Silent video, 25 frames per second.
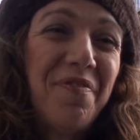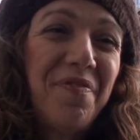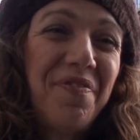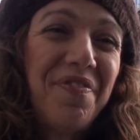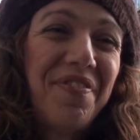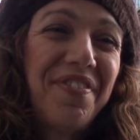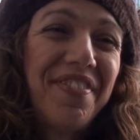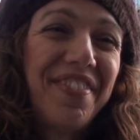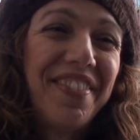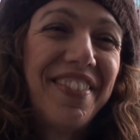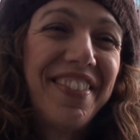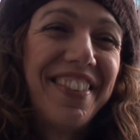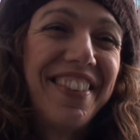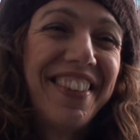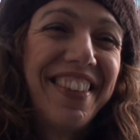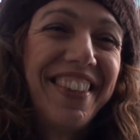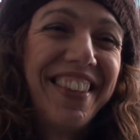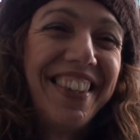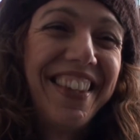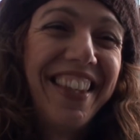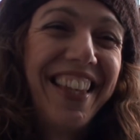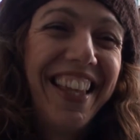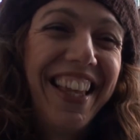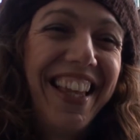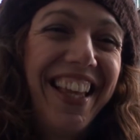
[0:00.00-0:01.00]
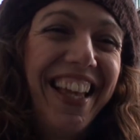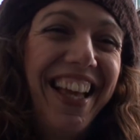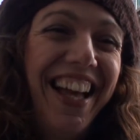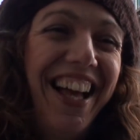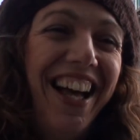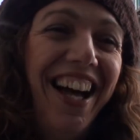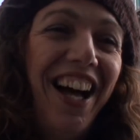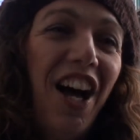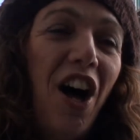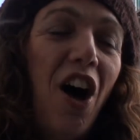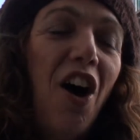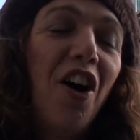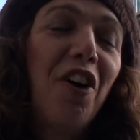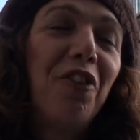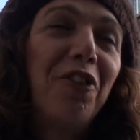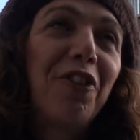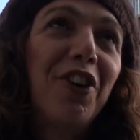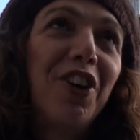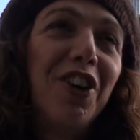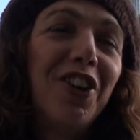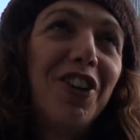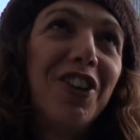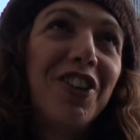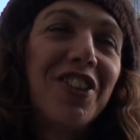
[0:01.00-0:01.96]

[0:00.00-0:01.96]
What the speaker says: Not as nice as mine, but whereabouts?